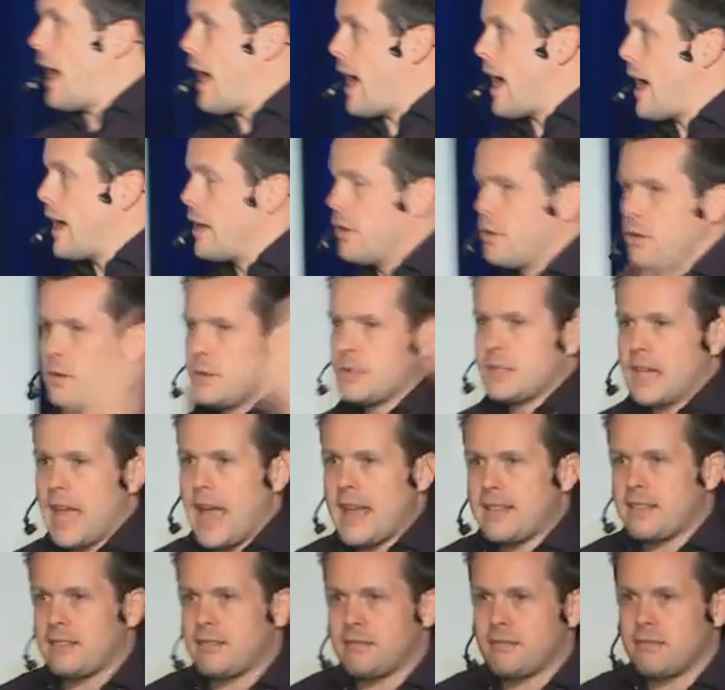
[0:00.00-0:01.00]
Uh, who's
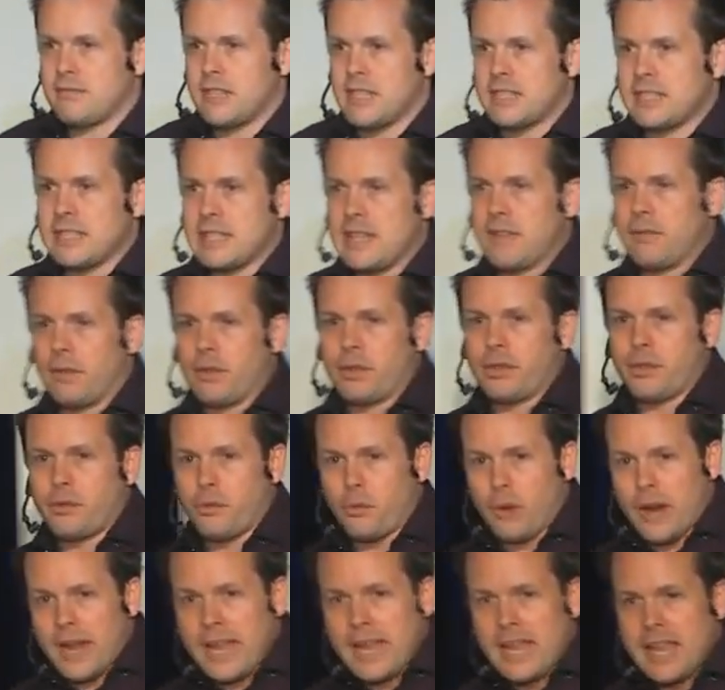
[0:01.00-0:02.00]
at this level
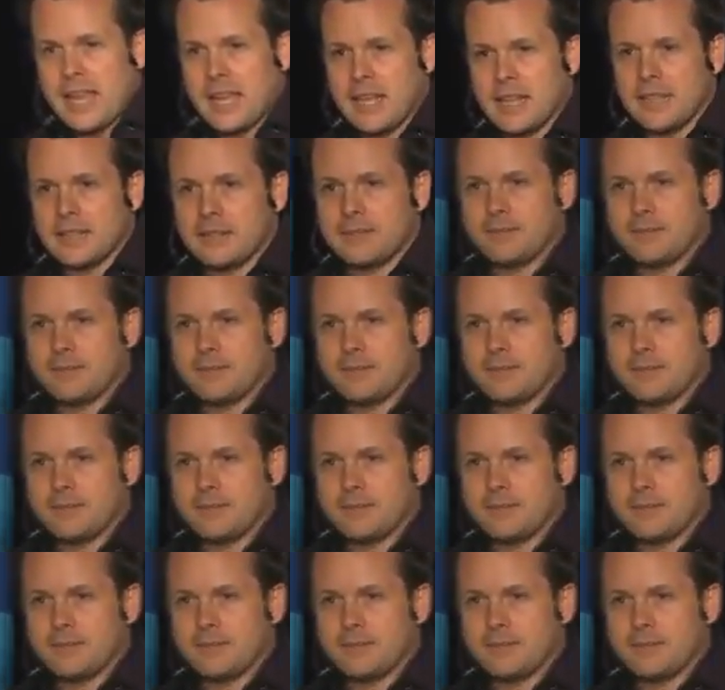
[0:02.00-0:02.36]
three?